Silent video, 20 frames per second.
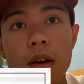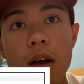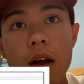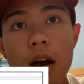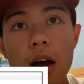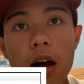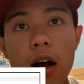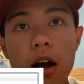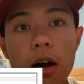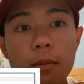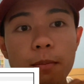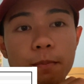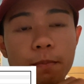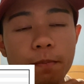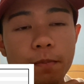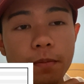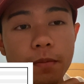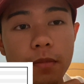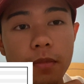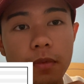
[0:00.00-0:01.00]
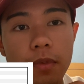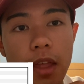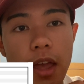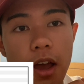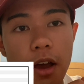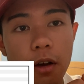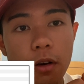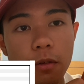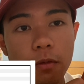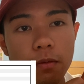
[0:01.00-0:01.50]

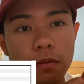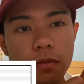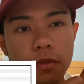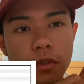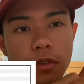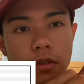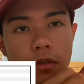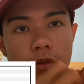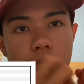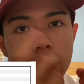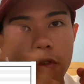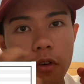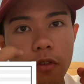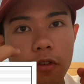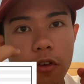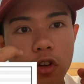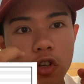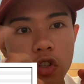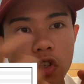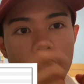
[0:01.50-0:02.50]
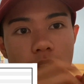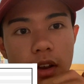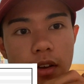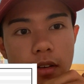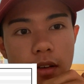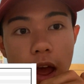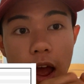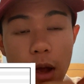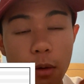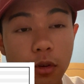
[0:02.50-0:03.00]
Now for first
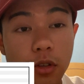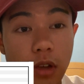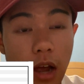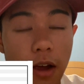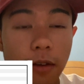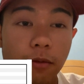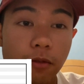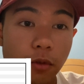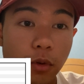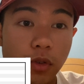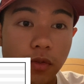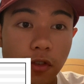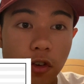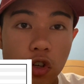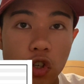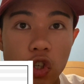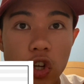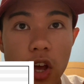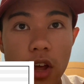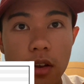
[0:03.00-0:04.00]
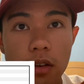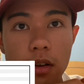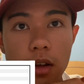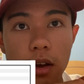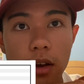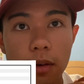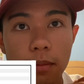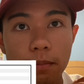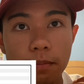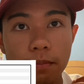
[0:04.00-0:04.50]
gen, I was first gen,
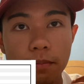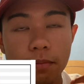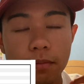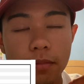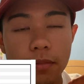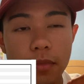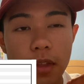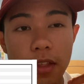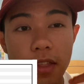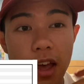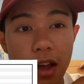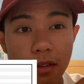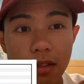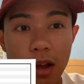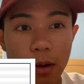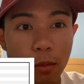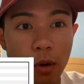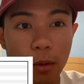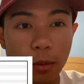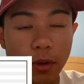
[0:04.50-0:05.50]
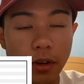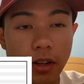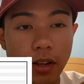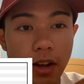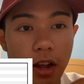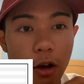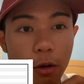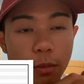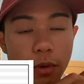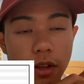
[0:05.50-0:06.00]
and that probably
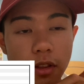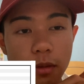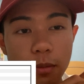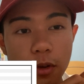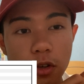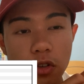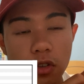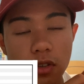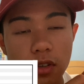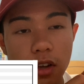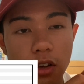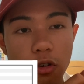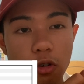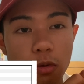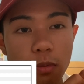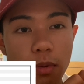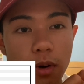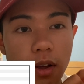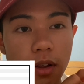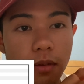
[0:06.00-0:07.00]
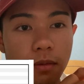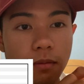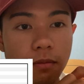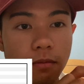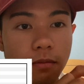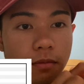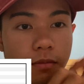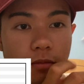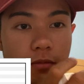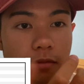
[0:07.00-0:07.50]
did help me in the mission cycle, but
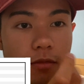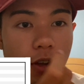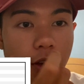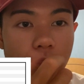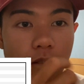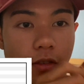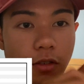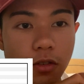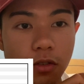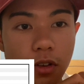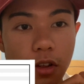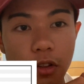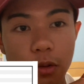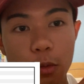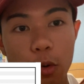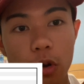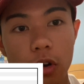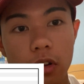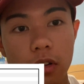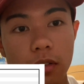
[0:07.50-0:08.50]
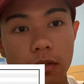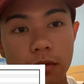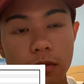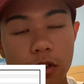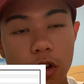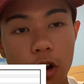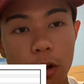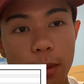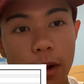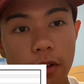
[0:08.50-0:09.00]
there's nothing more to
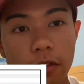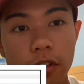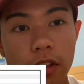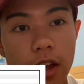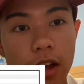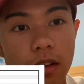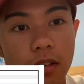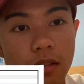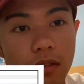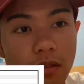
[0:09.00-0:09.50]
talk about for that.